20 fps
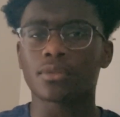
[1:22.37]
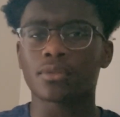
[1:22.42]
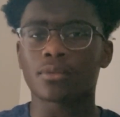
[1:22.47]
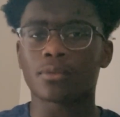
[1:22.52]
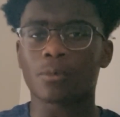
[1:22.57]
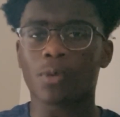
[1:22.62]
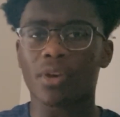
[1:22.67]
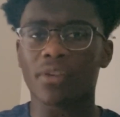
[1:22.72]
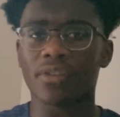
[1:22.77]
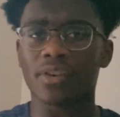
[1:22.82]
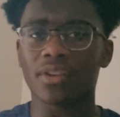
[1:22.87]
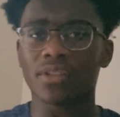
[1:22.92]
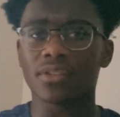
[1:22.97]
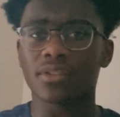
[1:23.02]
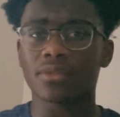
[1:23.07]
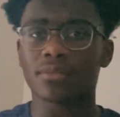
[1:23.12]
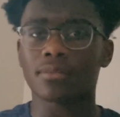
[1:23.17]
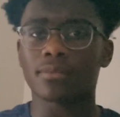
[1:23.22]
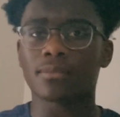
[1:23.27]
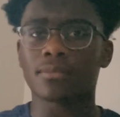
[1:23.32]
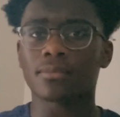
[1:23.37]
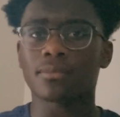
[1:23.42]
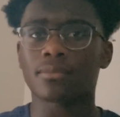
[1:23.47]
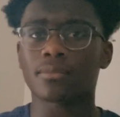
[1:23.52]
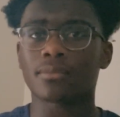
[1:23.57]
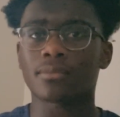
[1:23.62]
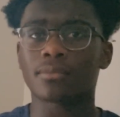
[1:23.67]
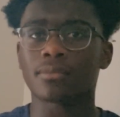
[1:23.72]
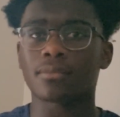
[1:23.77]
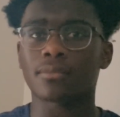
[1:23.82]
Whereas
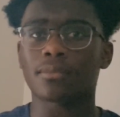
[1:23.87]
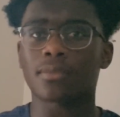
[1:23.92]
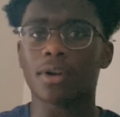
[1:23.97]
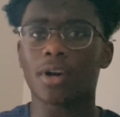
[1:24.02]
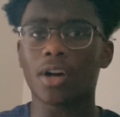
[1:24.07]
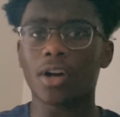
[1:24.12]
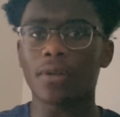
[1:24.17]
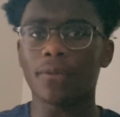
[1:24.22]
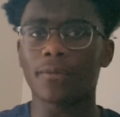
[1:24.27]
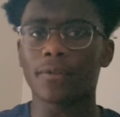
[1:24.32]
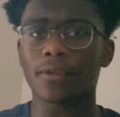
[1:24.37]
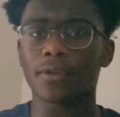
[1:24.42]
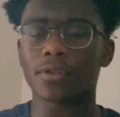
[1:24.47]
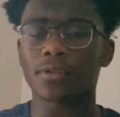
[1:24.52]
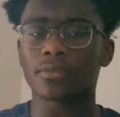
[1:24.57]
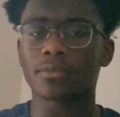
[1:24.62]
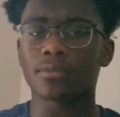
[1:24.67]
Arthur